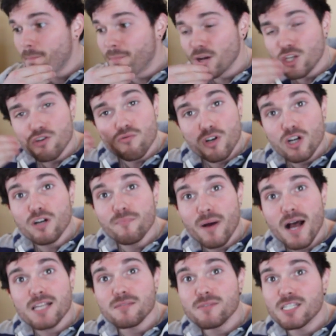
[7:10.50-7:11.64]
but you could
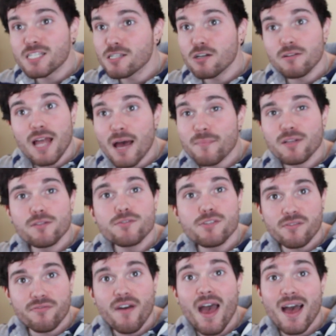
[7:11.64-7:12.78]
possibly still not be
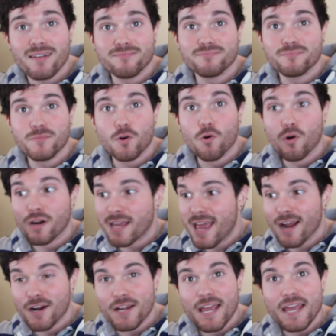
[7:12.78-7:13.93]
losing fat or
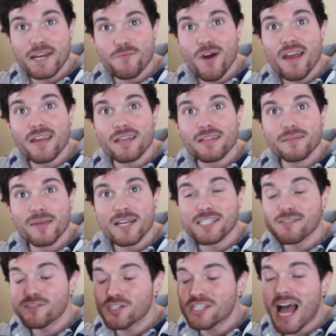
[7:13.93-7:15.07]
gaining weight
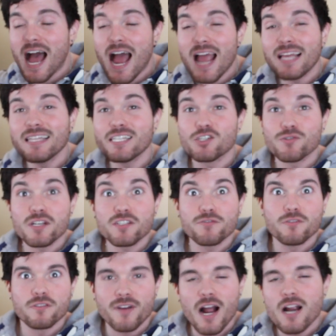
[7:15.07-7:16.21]
because of just a highly
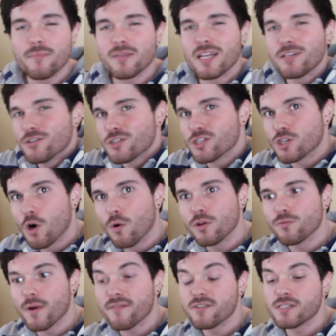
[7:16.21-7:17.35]
stressful environment that you're just going
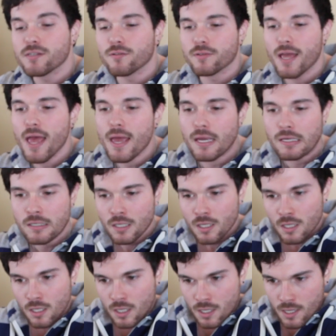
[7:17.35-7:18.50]
through every single day.
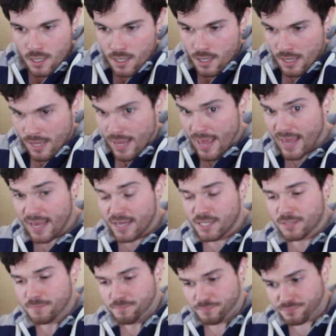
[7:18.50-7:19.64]

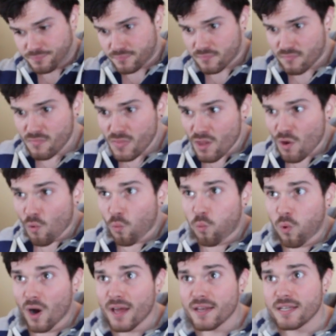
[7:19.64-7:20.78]
And
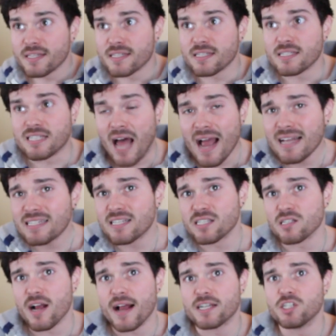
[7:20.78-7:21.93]
what
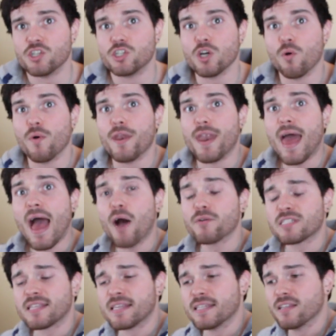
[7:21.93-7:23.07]
scientists are actually showing now
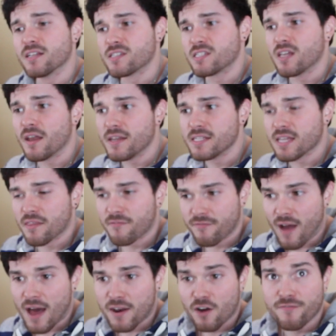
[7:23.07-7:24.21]
is that they've done studies on
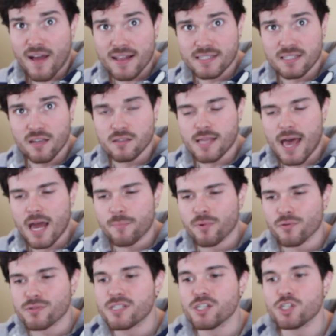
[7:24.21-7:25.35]
our fat cells, the
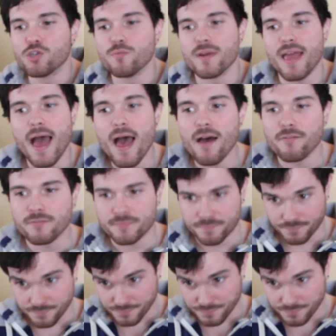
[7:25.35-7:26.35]
adipose tissue we have,